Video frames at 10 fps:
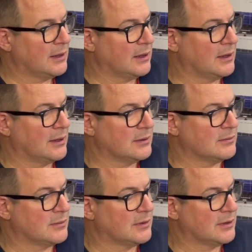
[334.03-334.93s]

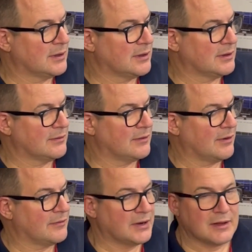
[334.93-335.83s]

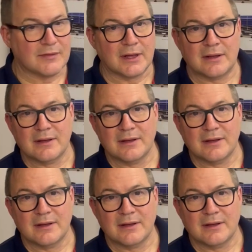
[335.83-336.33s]
of an evening